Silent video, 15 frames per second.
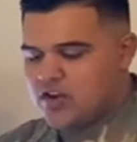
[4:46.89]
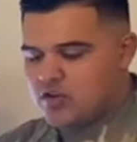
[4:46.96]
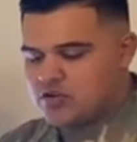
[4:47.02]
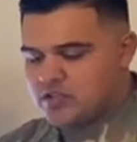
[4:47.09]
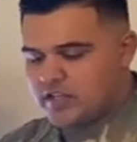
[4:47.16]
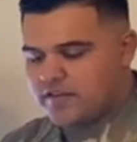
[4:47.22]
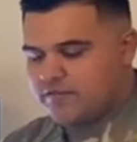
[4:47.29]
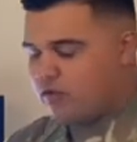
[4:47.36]

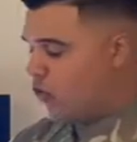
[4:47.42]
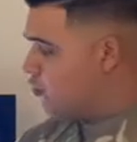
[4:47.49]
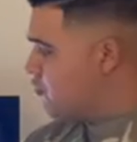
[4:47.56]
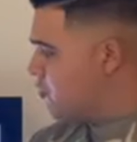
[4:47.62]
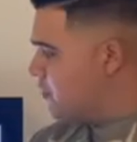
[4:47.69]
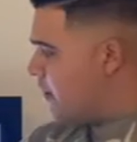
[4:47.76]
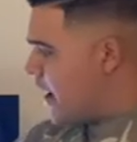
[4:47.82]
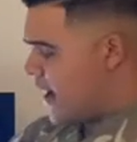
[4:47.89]
usually
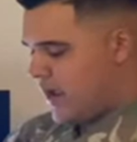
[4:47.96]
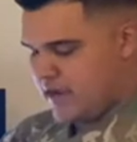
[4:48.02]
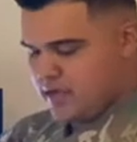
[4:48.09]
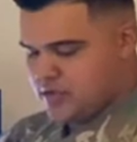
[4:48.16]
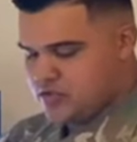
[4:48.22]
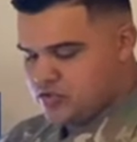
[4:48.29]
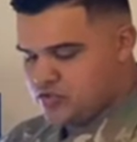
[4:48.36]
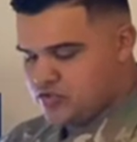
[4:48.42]
formed by
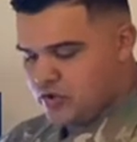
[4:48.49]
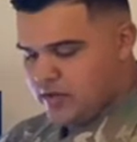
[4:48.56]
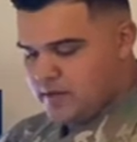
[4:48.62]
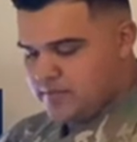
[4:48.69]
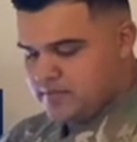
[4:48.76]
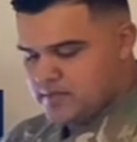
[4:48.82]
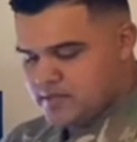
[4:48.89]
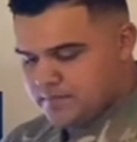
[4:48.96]

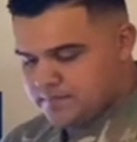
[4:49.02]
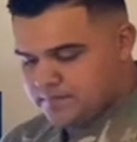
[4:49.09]
streams